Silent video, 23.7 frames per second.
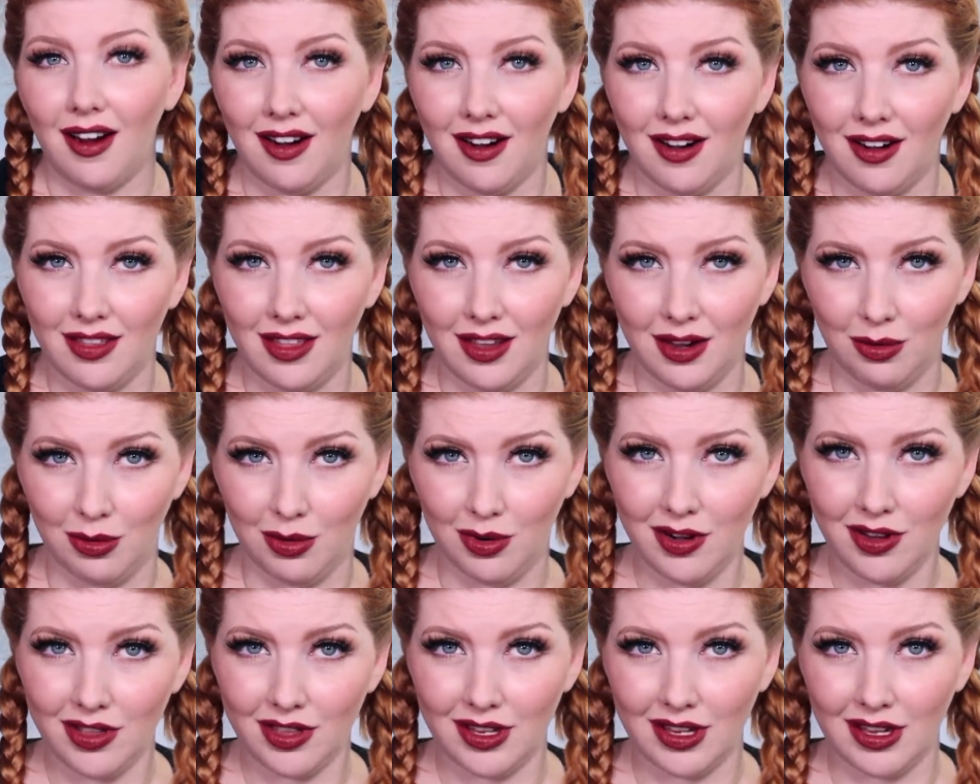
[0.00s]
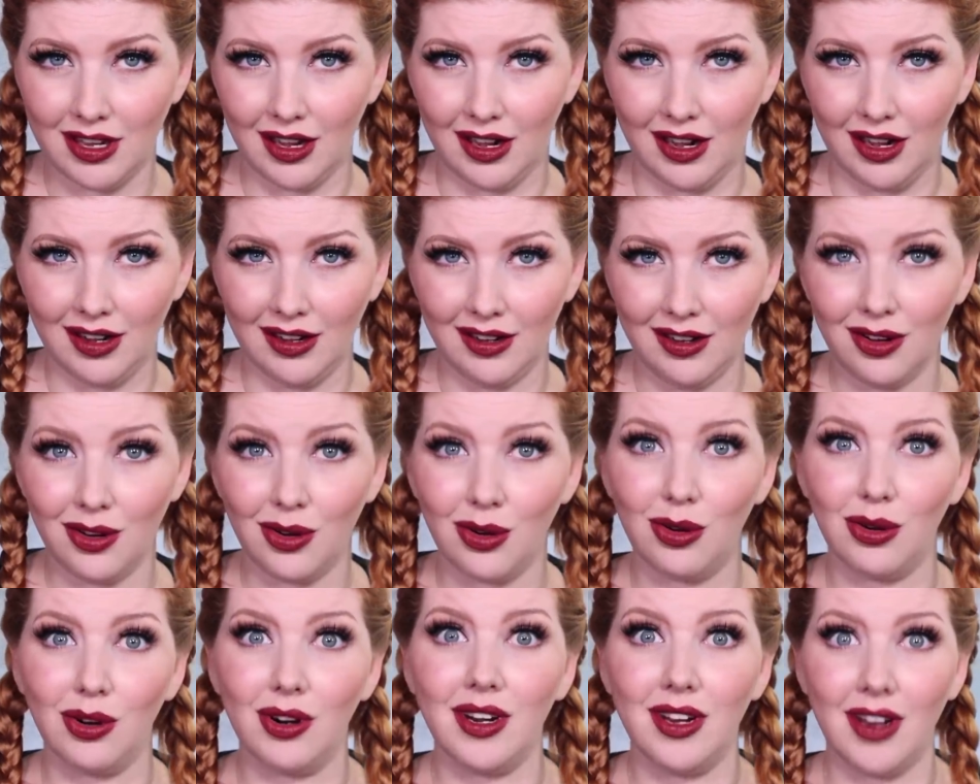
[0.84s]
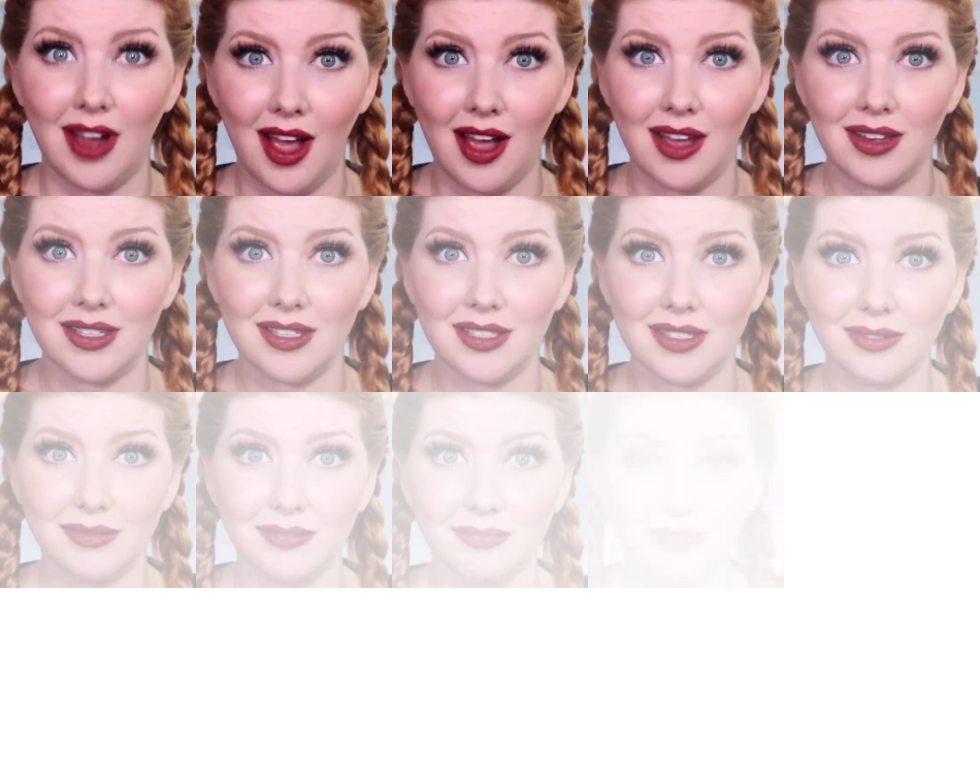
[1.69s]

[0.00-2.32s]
Are they worth getting or not?